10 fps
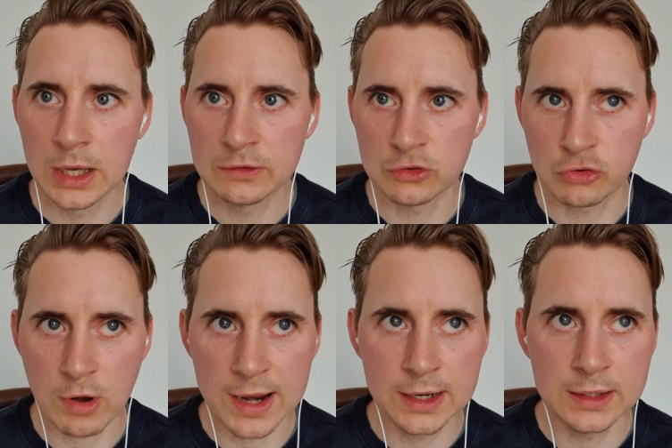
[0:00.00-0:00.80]
to
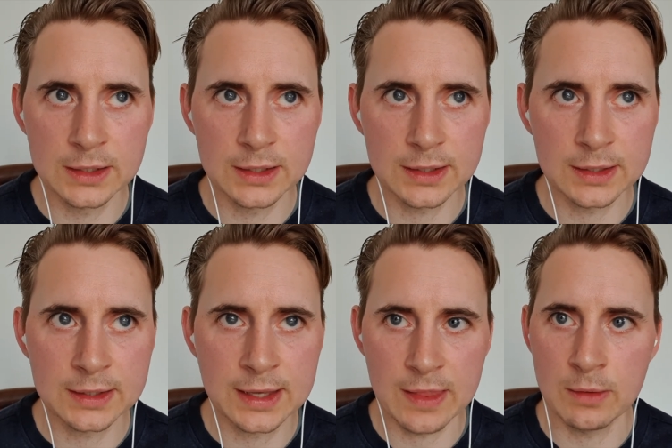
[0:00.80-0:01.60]
try and
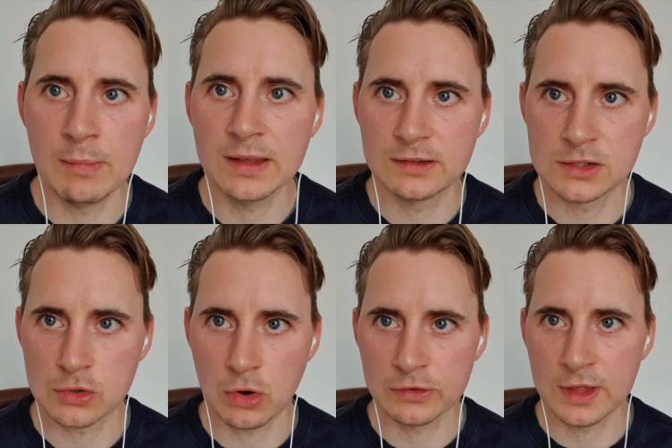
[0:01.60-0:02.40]
get the message
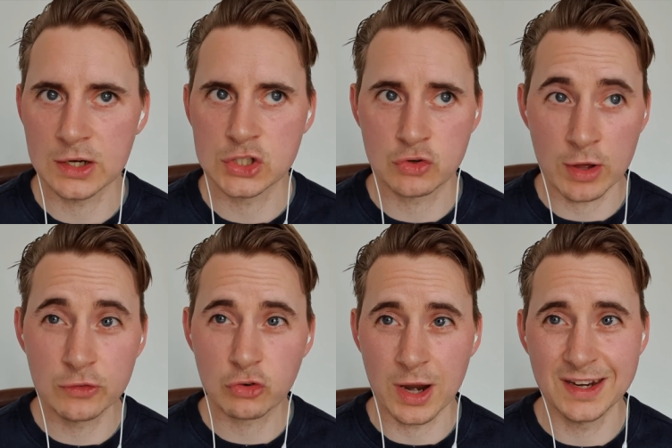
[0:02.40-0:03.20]
across that strength
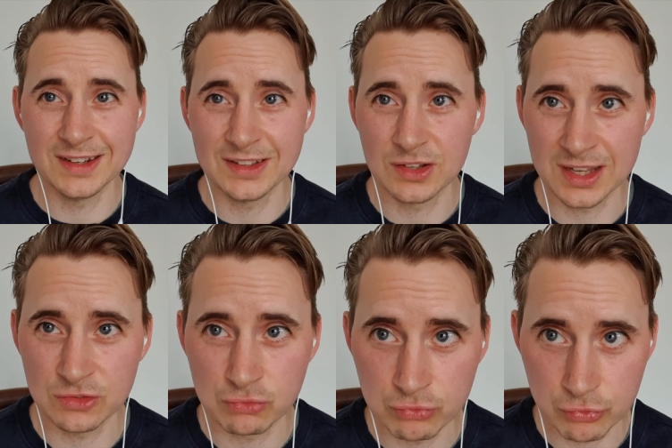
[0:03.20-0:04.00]
training is,
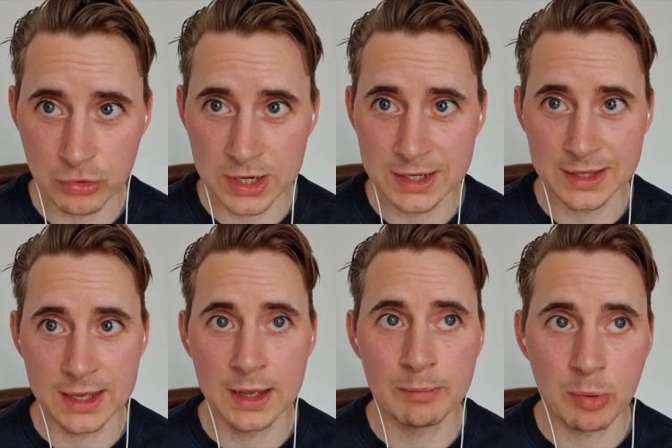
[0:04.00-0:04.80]
is
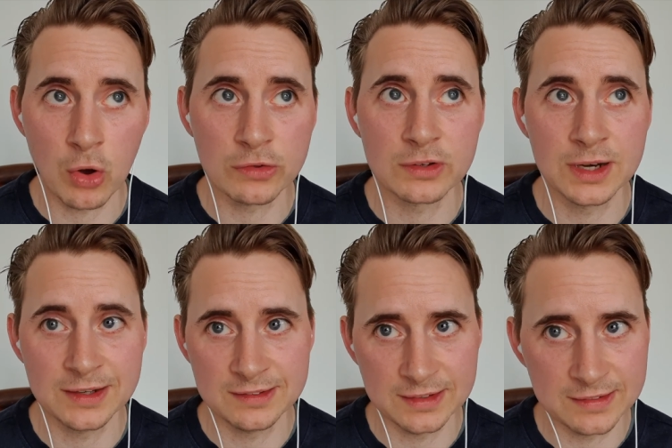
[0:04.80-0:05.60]
really important and
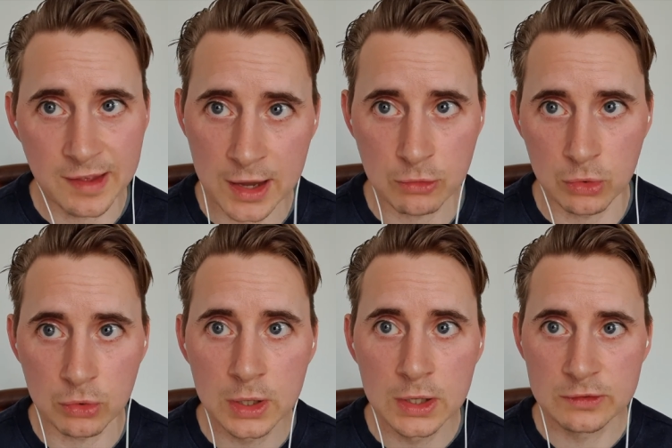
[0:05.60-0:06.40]
is integral
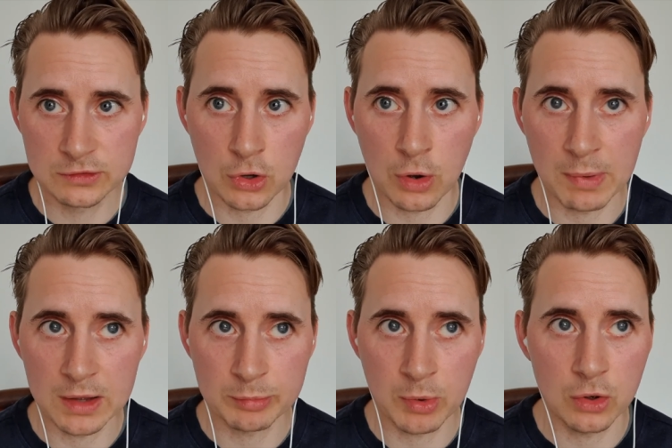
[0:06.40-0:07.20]
to combat
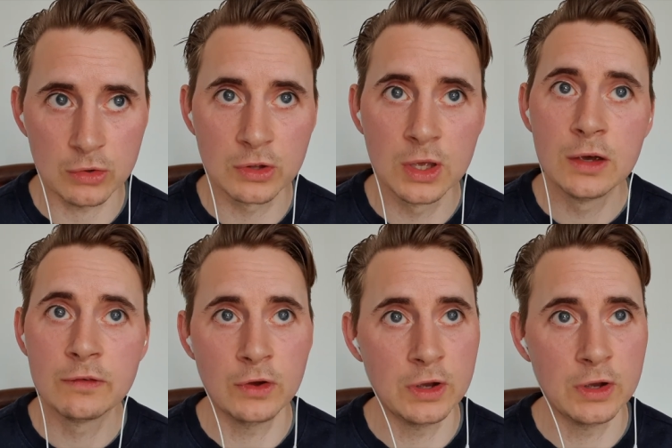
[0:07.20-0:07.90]
sports for